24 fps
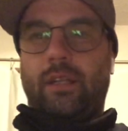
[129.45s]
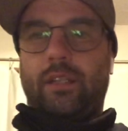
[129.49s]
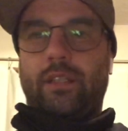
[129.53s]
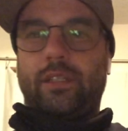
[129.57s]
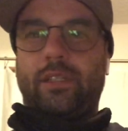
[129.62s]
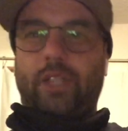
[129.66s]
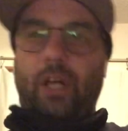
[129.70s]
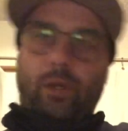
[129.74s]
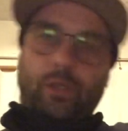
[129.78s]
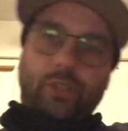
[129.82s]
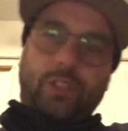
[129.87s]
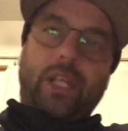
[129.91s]

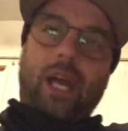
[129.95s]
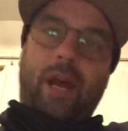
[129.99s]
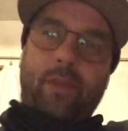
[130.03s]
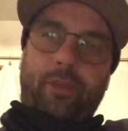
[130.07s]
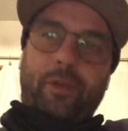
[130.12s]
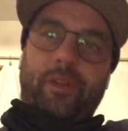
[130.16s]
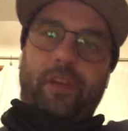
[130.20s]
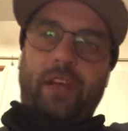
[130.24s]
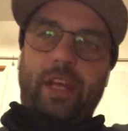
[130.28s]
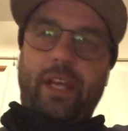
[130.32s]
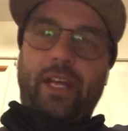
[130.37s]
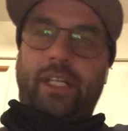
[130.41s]
Those type of
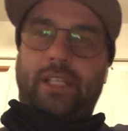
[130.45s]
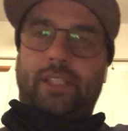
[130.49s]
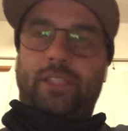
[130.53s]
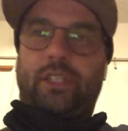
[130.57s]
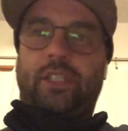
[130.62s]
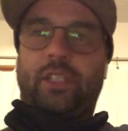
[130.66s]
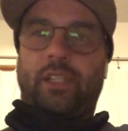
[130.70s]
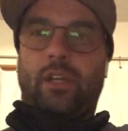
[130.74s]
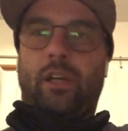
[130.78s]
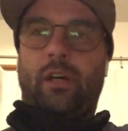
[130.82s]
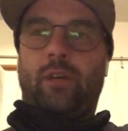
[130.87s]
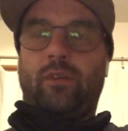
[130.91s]
things,
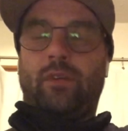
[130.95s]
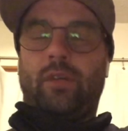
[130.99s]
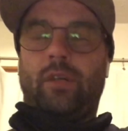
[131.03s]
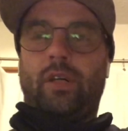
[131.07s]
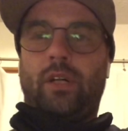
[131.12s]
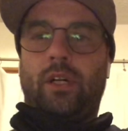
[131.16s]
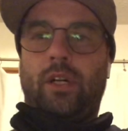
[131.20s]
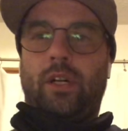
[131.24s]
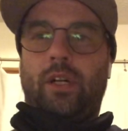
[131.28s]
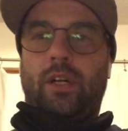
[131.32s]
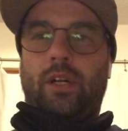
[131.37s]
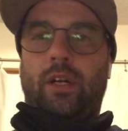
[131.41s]
you know.
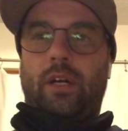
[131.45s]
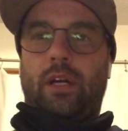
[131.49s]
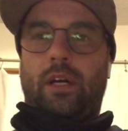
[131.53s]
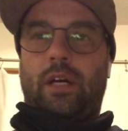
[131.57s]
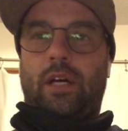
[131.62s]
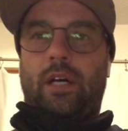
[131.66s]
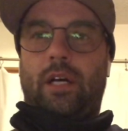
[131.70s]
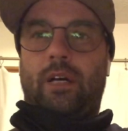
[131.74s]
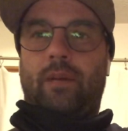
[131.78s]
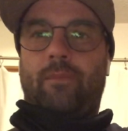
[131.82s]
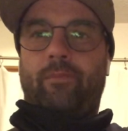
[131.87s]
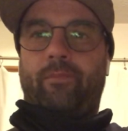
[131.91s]

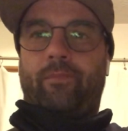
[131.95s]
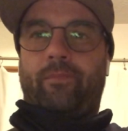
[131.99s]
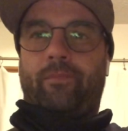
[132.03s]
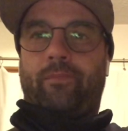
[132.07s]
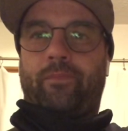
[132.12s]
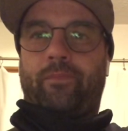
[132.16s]
Um,